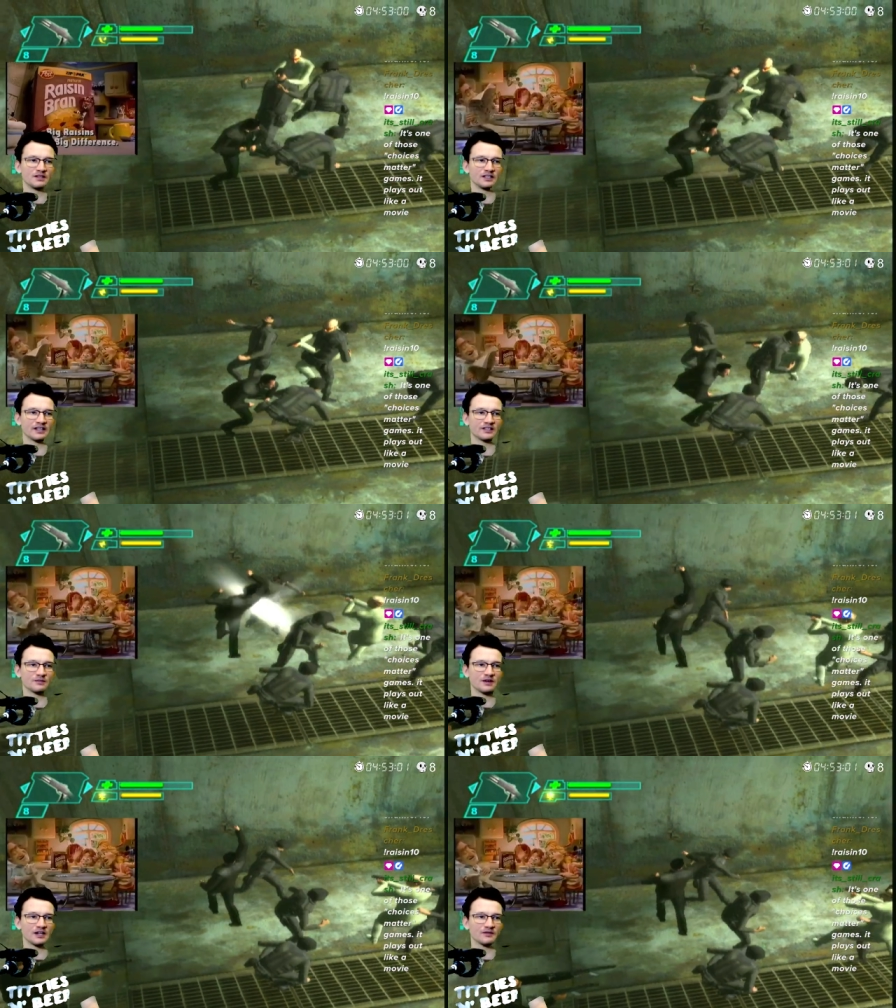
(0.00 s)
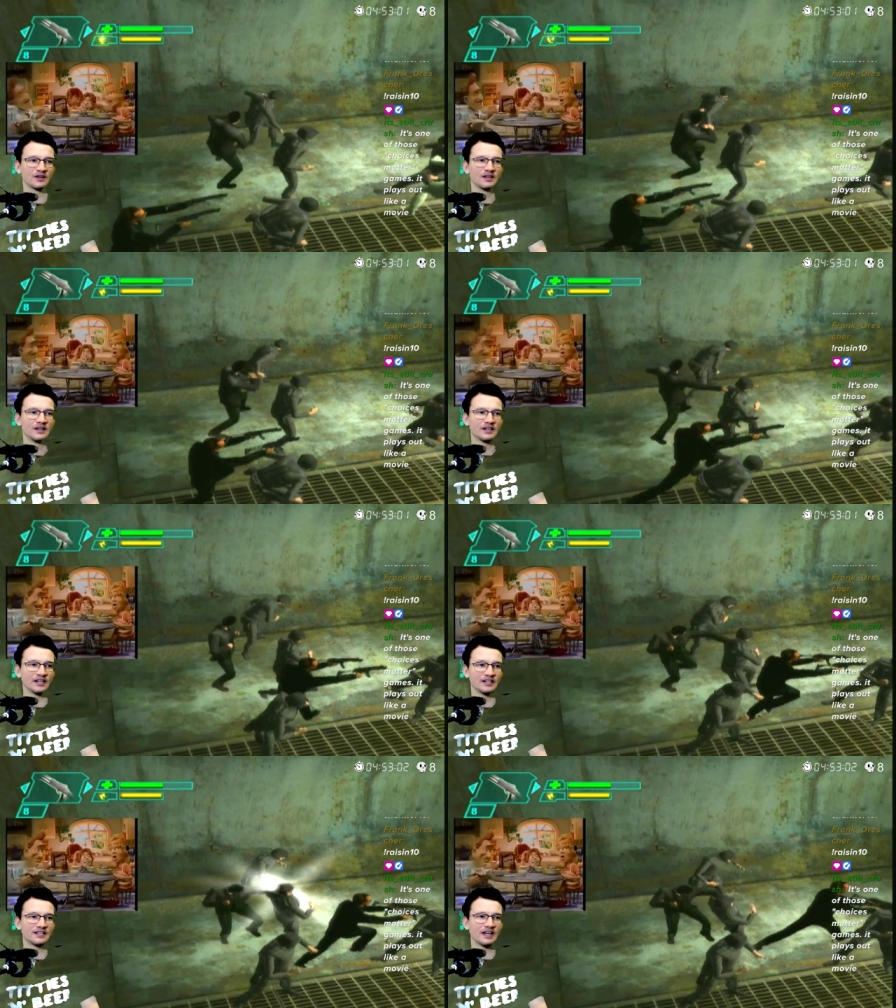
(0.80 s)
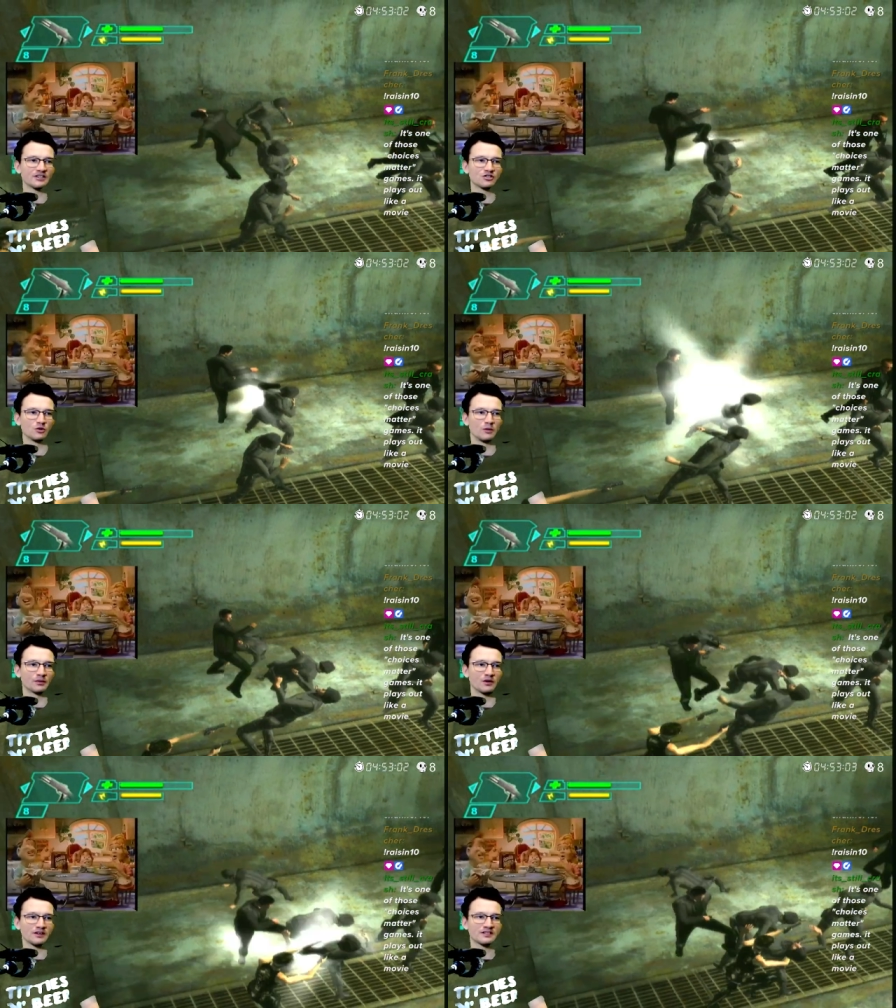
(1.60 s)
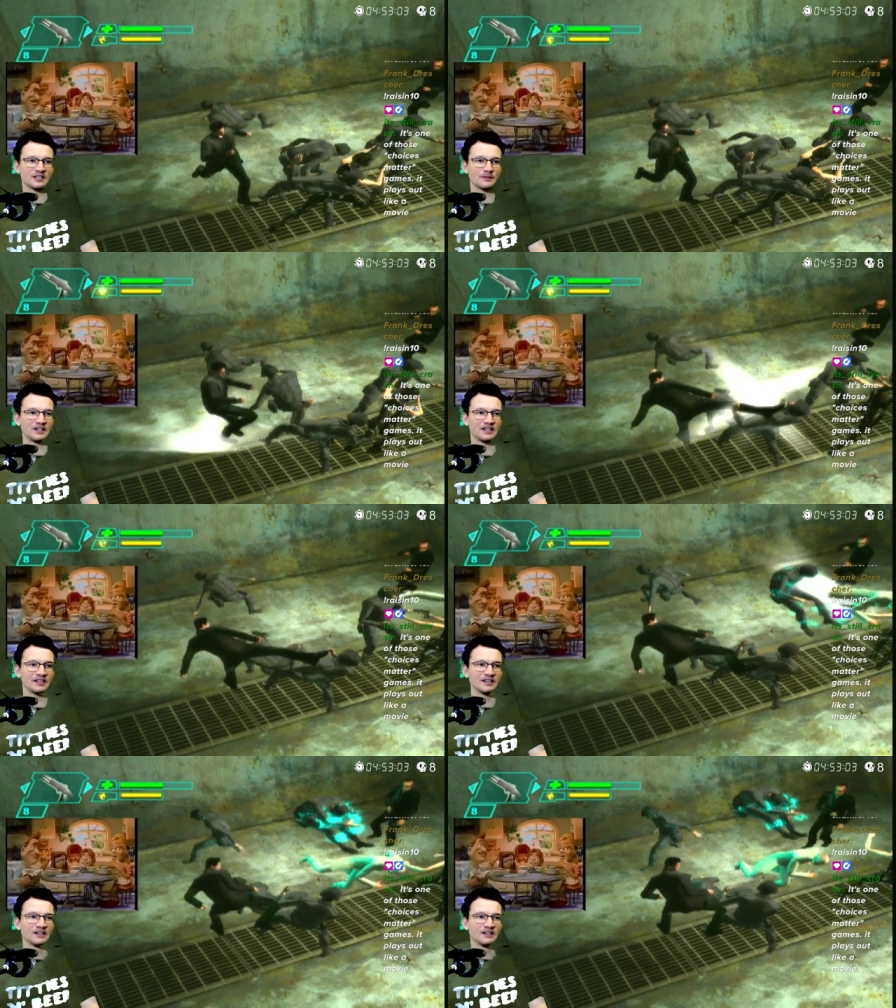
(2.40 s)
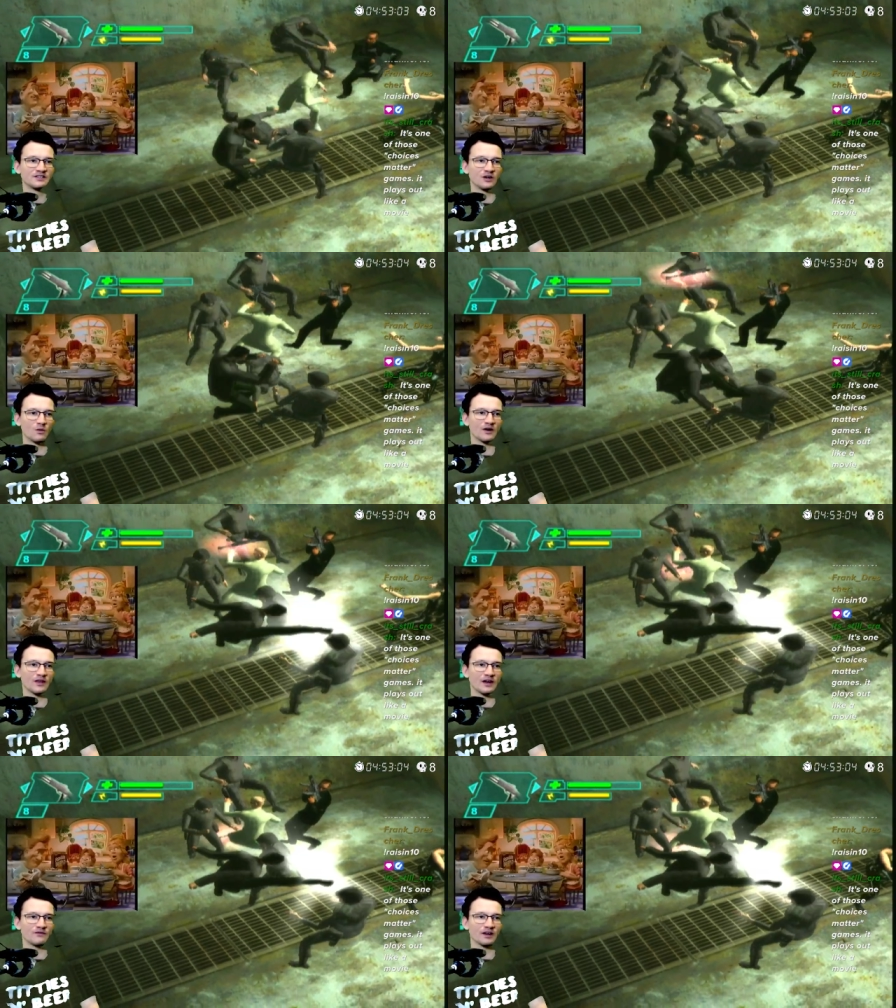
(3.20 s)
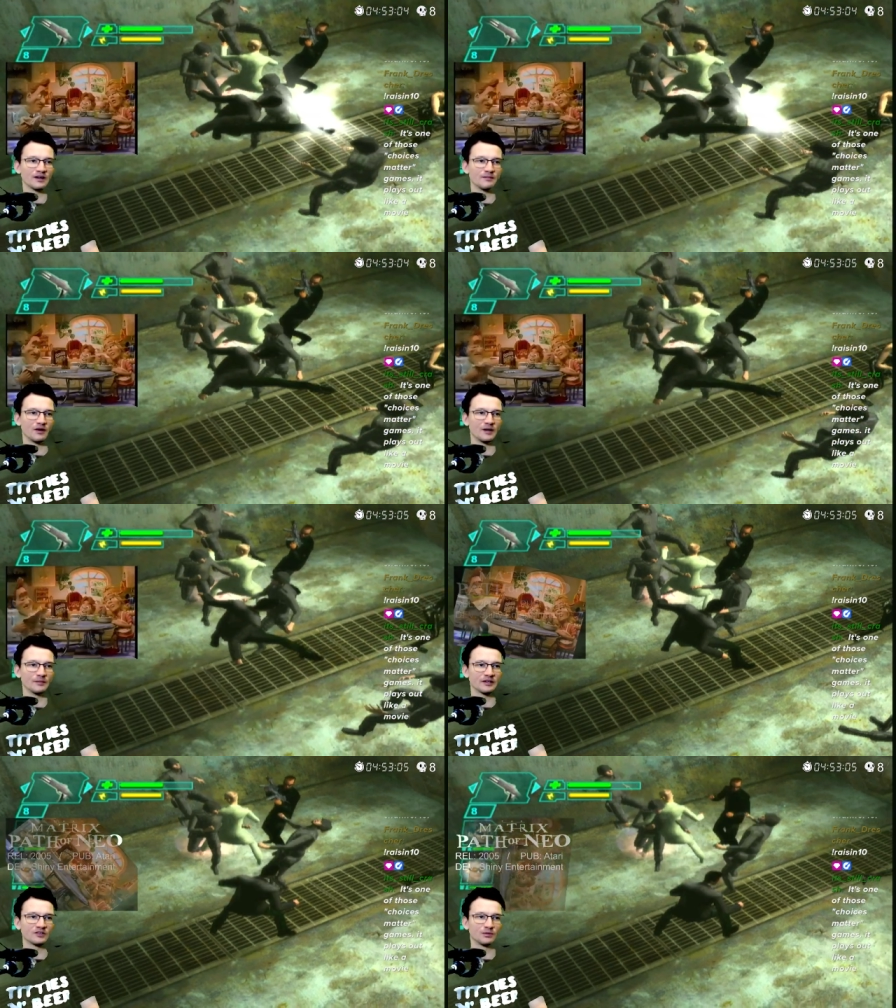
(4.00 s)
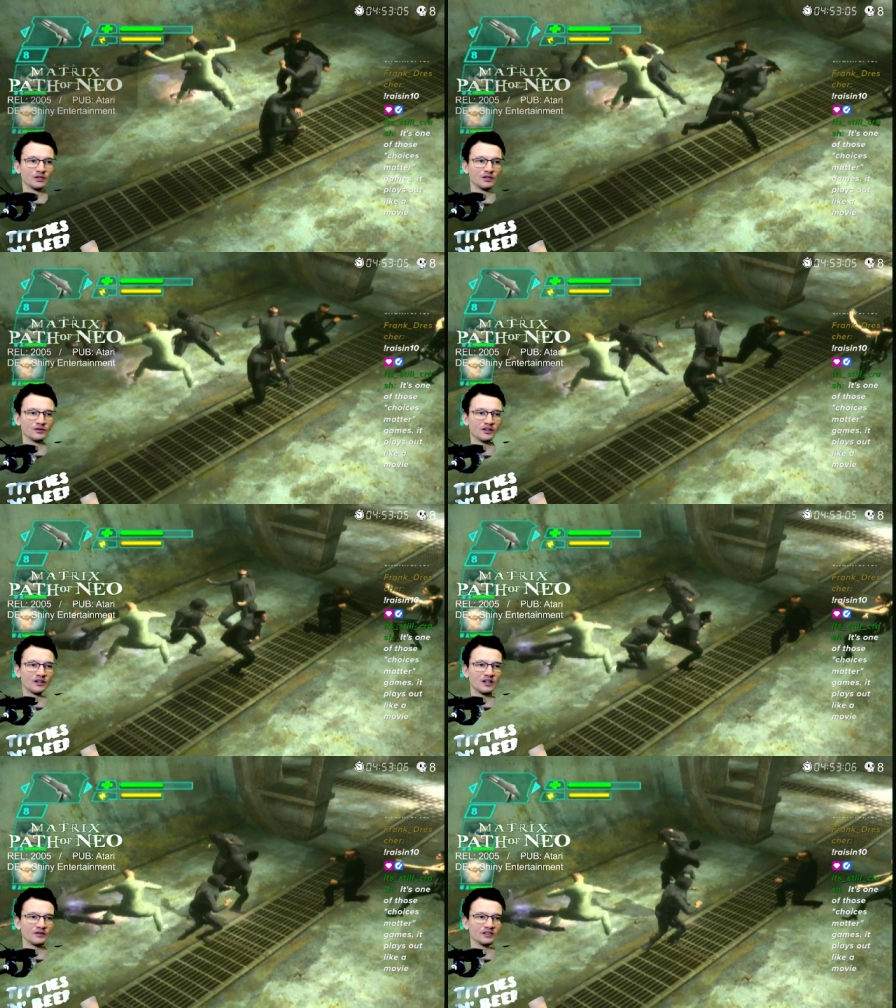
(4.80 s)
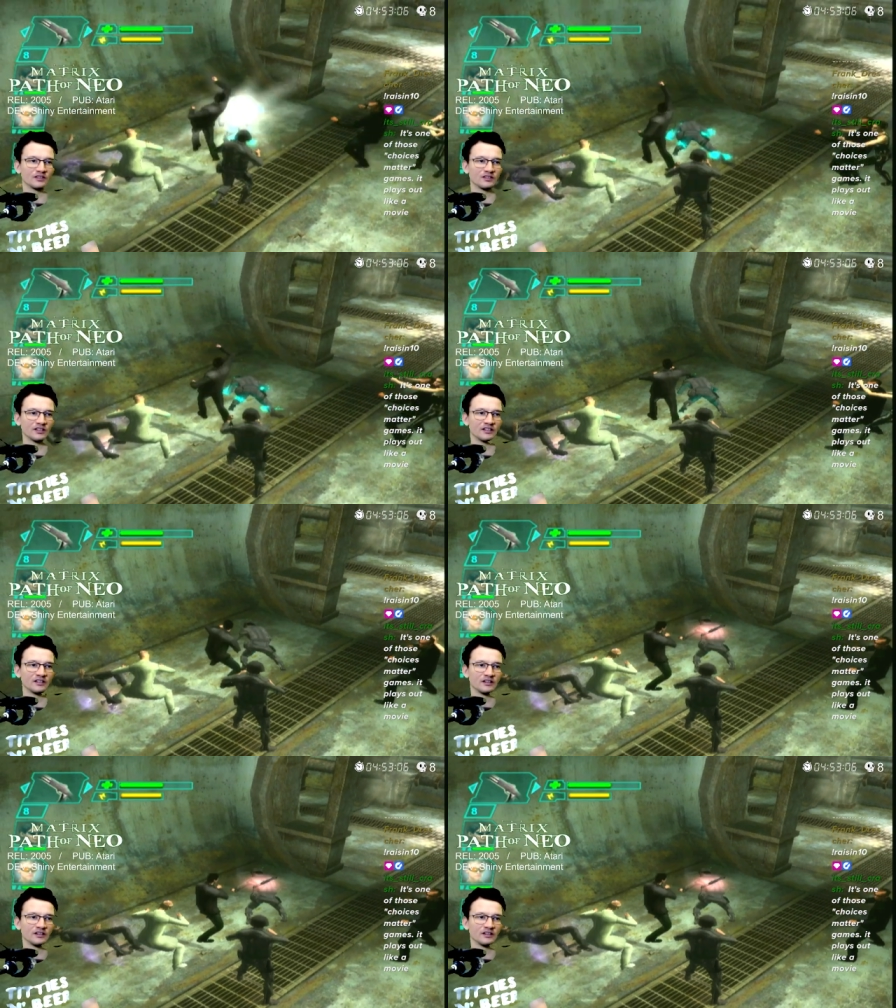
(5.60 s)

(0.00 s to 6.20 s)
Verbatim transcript: me, like, some kind of contextual proximity to where that fucking bomb explodes, obviously.